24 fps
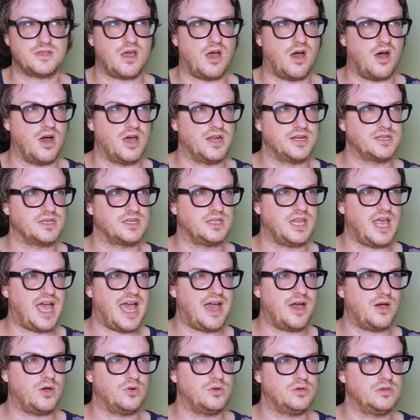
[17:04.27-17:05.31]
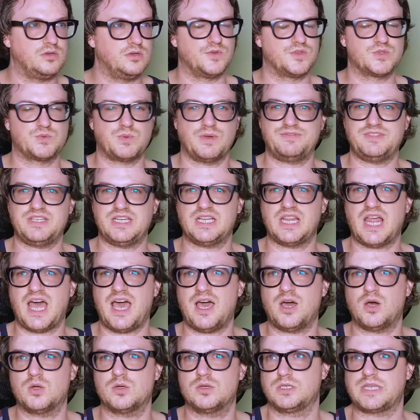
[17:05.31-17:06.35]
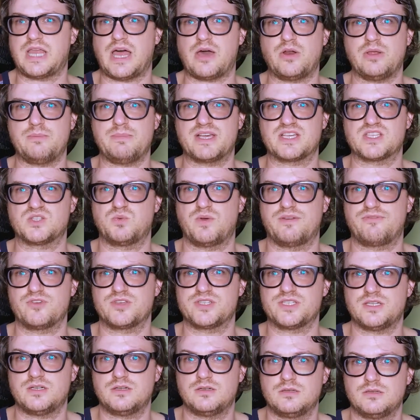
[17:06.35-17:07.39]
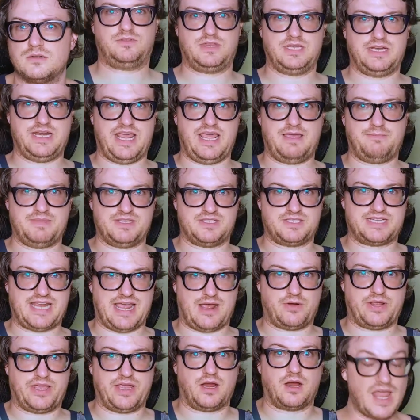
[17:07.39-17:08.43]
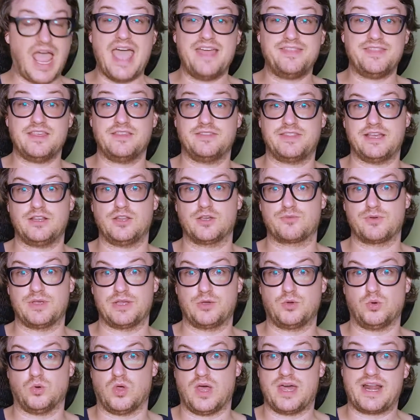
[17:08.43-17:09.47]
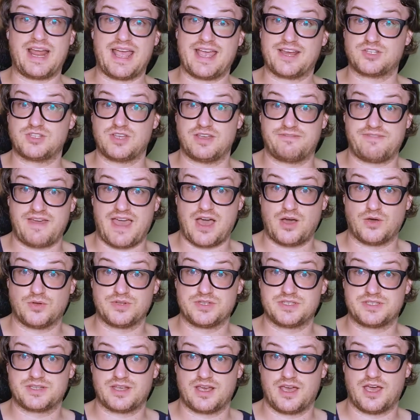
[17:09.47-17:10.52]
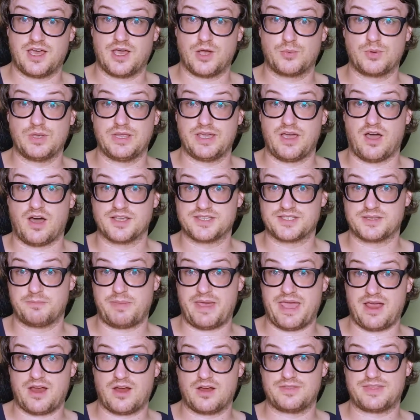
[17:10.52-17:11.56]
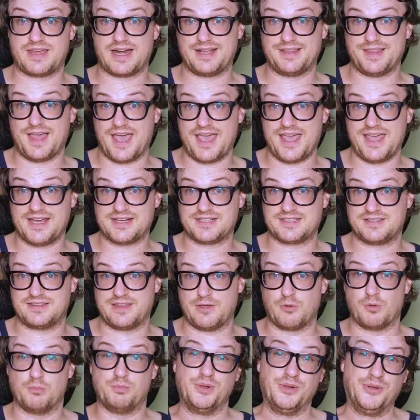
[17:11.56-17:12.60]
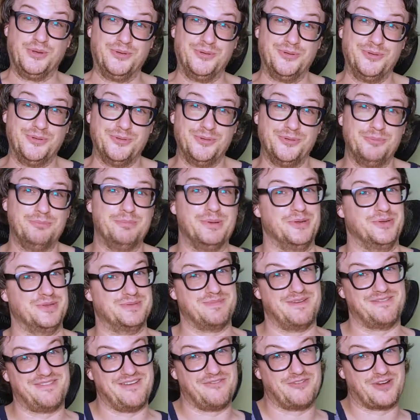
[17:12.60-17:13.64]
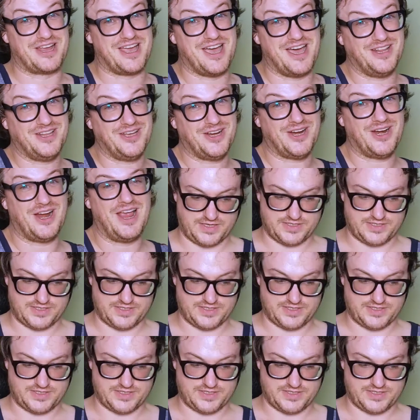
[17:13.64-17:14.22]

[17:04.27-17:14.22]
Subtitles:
On Cloud, Swifty Cloud, Cloudy McSwifferson. The name is down here. And they look really cool. And I actually found a really awesome pair that I liked. They were blue, because it's my favorite color.